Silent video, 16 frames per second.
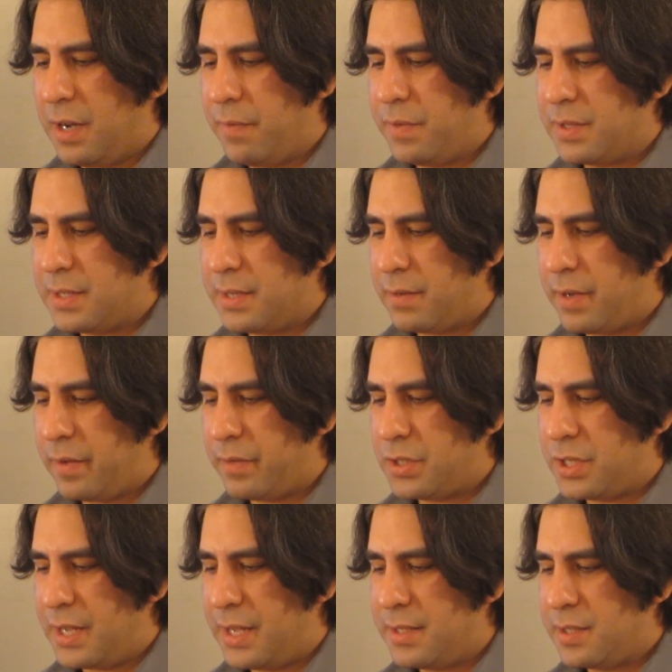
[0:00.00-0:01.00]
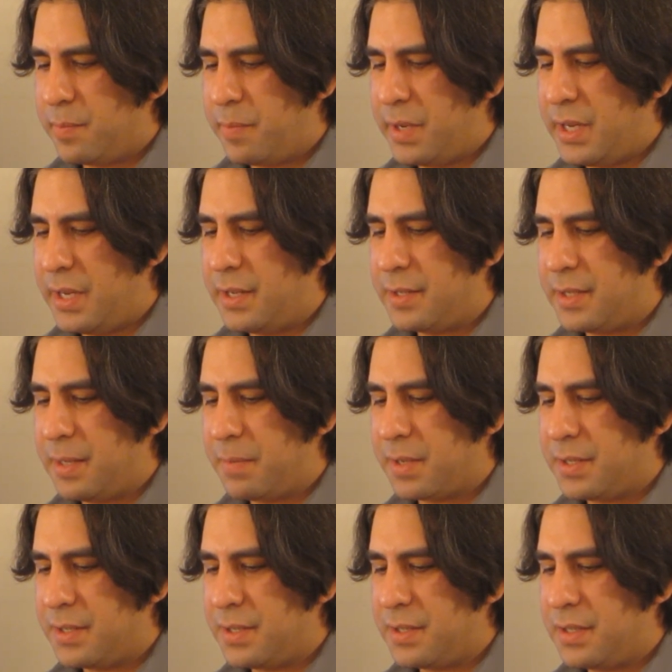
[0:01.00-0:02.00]
outfits ever have a chance at beating a team
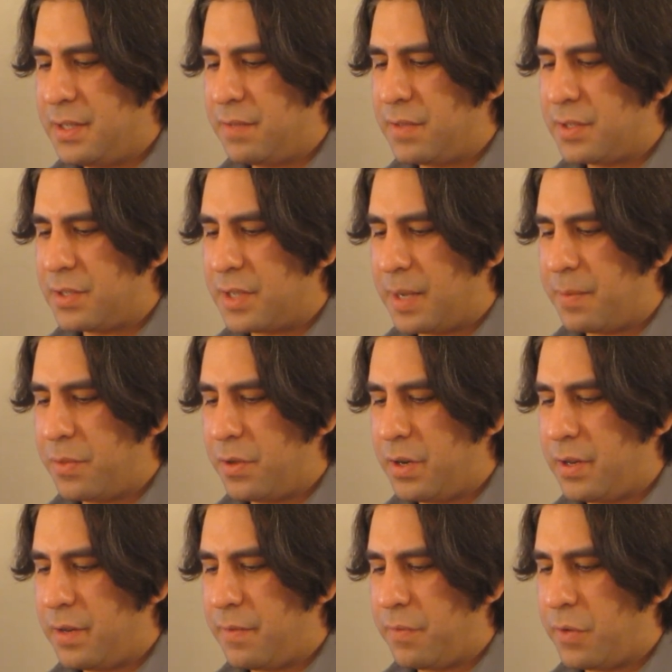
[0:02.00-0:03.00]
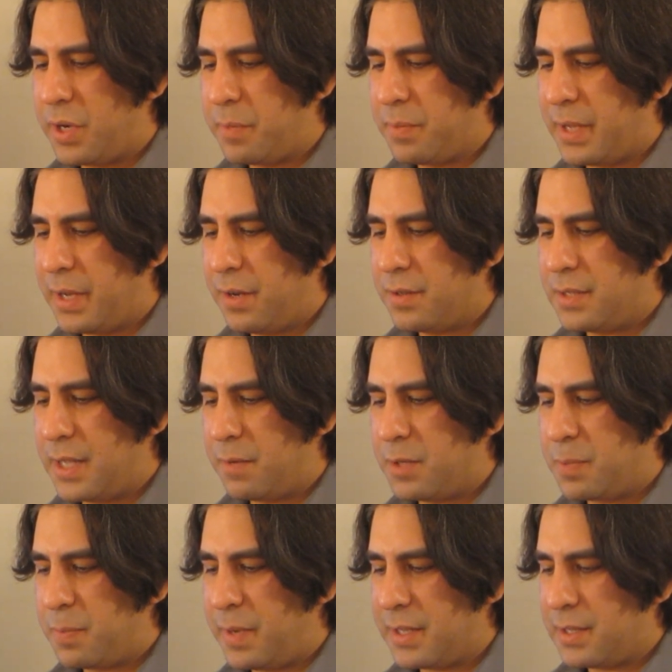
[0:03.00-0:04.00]
consisting of the top 30 to 40 players in that
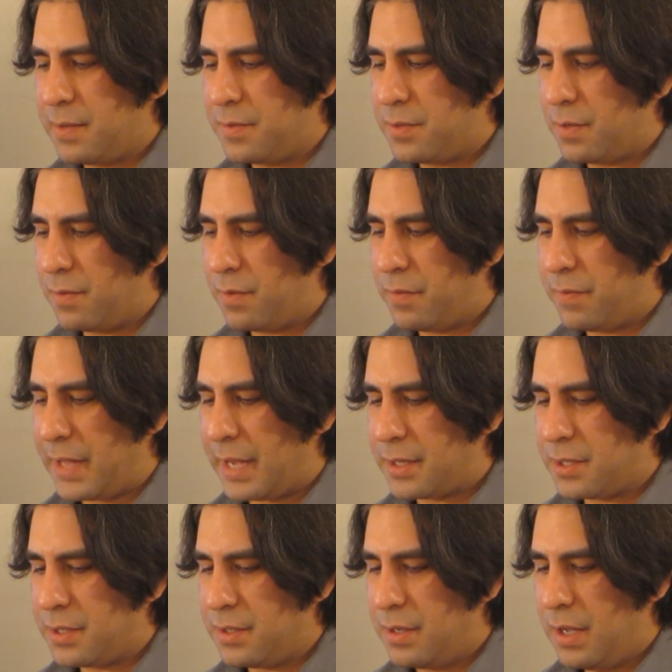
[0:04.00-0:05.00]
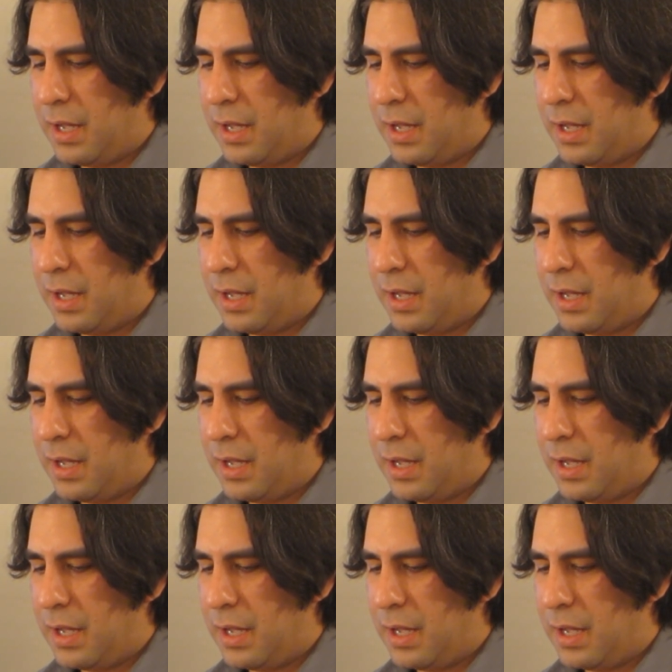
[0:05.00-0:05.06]
respective server faction?